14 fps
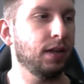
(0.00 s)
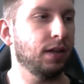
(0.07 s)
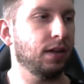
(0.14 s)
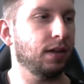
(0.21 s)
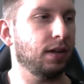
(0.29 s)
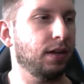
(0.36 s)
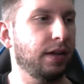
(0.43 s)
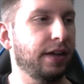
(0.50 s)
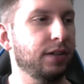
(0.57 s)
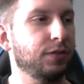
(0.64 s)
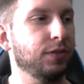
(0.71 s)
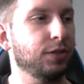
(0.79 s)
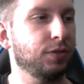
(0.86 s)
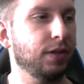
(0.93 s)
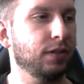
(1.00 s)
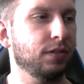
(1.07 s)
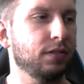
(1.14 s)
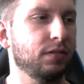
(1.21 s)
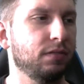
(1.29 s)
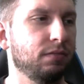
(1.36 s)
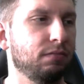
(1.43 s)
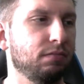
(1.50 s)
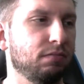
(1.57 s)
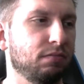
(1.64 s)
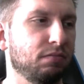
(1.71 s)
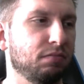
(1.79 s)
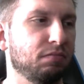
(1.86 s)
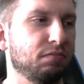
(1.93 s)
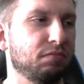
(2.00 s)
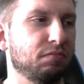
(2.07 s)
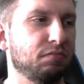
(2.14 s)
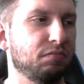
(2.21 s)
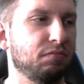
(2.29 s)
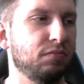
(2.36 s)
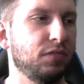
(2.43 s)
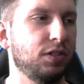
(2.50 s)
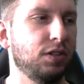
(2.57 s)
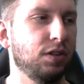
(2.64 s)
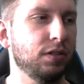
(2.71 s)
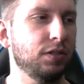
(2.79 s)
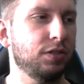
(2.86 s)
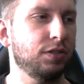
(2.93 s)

Uh, as for the trailer, not